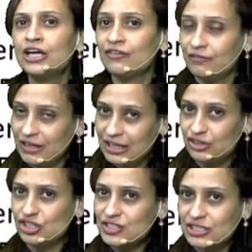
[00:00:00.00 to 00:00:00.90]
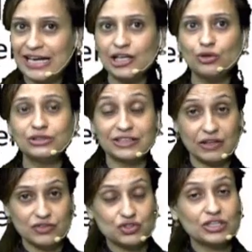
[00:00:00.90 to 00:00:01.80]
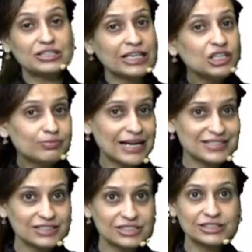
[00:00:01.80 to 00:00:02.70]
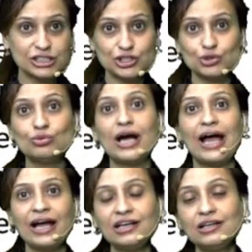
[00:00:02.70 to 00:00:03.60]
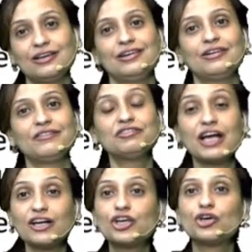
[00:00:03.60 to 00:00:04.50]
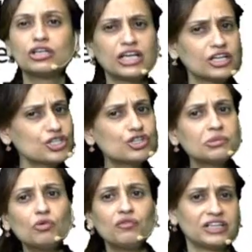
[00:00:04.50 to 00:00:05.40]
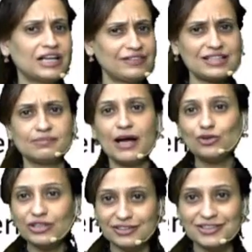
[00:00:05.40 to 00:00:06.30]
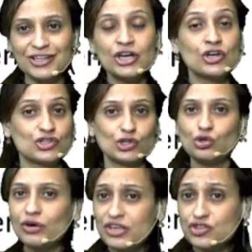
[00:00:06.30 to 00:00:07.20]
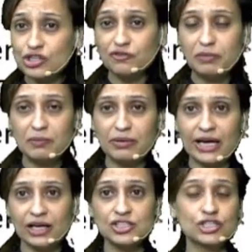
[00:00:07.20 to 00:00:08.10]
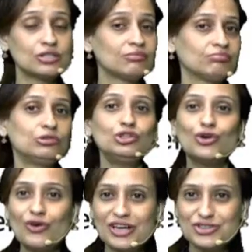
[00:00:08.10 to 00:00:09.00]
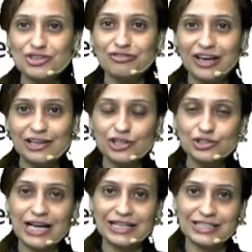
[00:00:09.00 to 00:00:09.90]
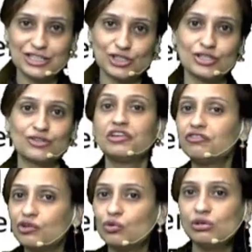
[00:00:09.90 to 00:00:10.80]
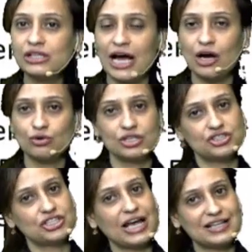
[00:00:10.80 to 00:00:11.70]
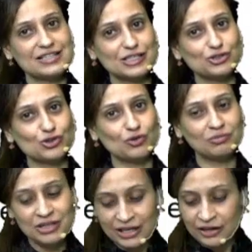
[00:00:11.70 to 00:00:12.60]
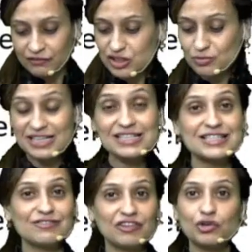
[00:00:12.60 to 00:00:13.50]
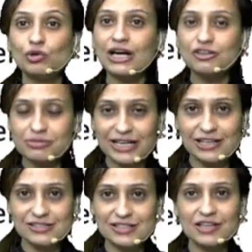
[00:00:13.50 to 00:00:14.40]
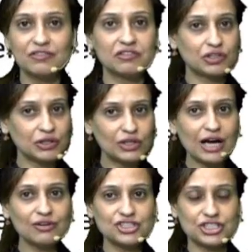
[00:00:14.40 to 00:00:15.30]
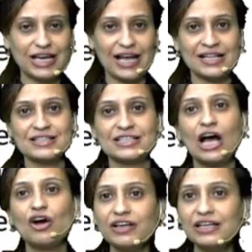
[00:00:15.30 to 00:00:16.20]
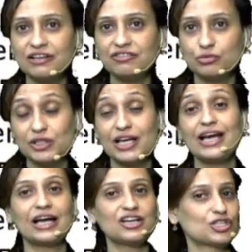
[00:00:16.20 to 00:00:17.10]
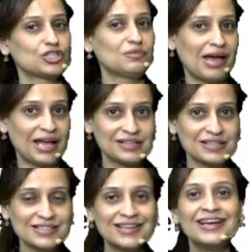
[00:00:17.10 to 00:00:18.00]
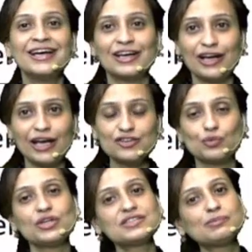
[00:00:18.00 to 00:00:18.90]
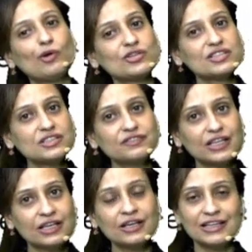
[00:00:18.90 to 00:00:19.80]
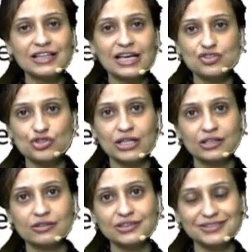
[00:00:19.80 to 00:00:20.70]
We just tell you that there was retained placental tissue and we've done a curettage to remove it, and that's about it. So no history of PPH, no history of failure to lactation. We've ruled out Sheehan syndrome, which means we've ruled out pregnancy, we've ruled out Sheehan's, and now we are left with Asherman's, right? So what is the positive thing in the history here?